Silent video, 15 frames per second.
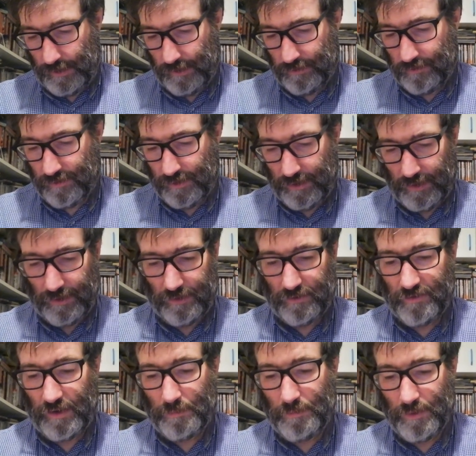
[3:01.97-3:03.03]
it's a
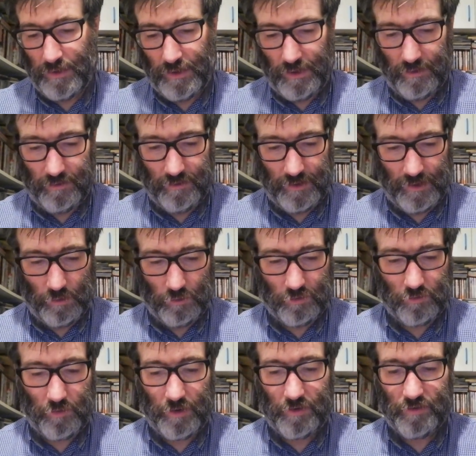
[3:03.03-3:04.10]
Japanese
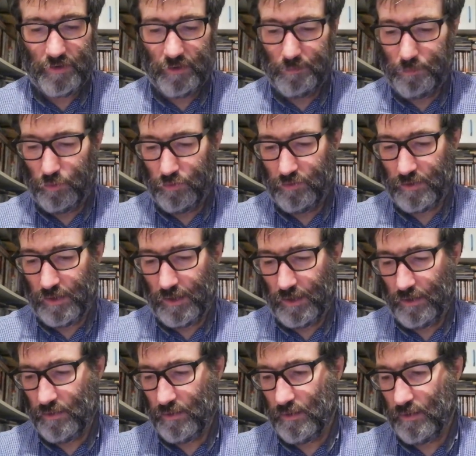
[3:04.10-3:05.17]
illustration
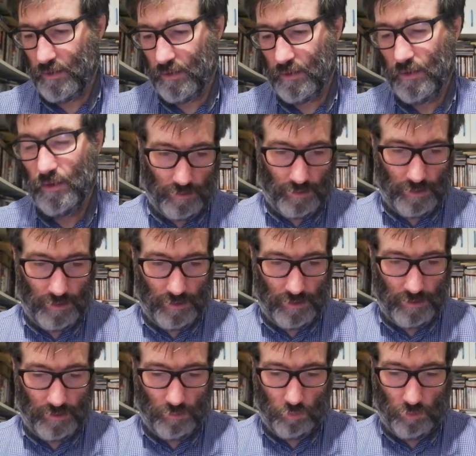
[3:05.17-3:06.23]
postcard,
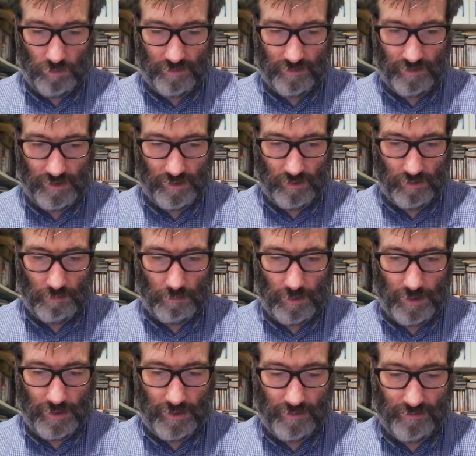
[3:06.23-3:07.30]
and it was sent
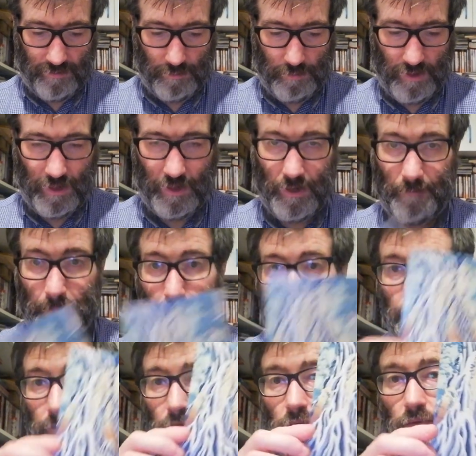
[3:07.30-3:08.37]
by Sabrina.
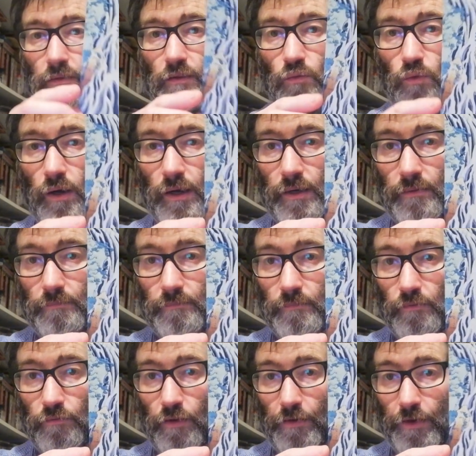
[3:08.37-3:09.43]
This one,
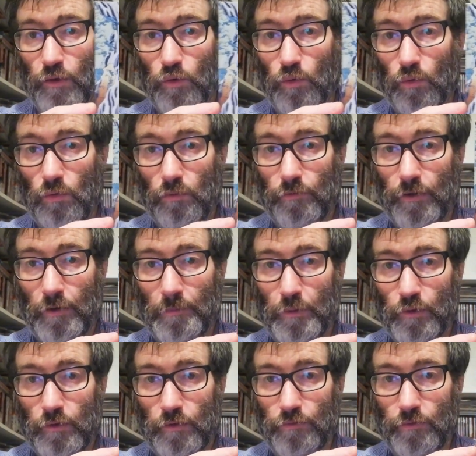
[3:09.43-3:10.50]
very cool, very
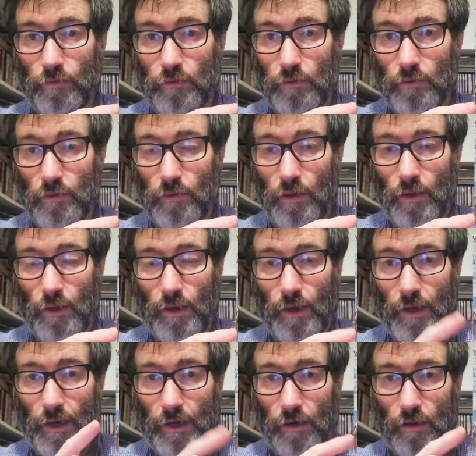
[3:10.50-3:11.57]
beautiful.
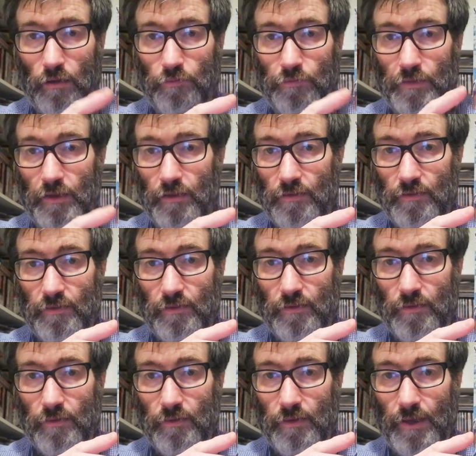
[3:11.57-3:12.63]
I love these
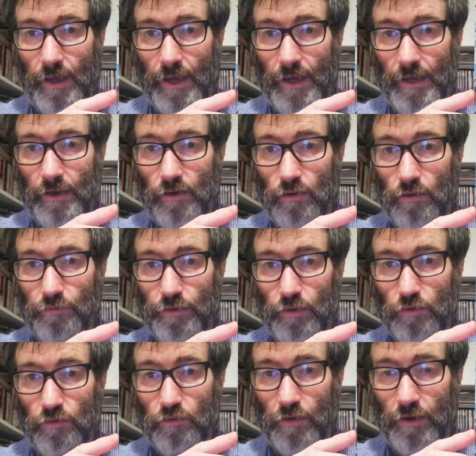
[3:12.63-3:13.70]
kind of
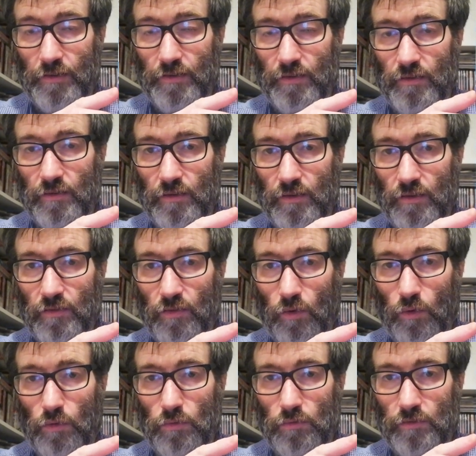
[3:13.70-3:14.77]
illustrations, these
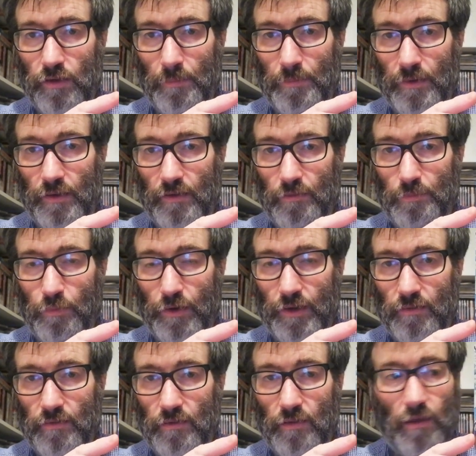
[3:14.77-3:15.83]
old Japanese
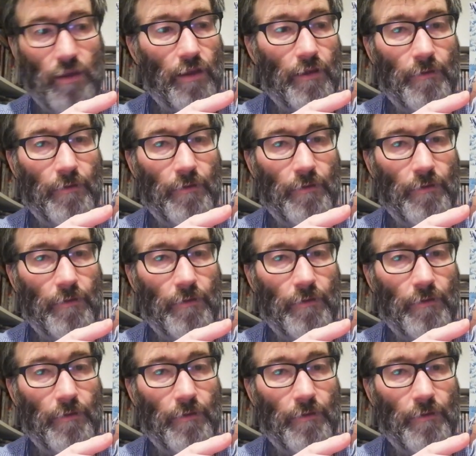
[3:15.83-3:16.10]
prints,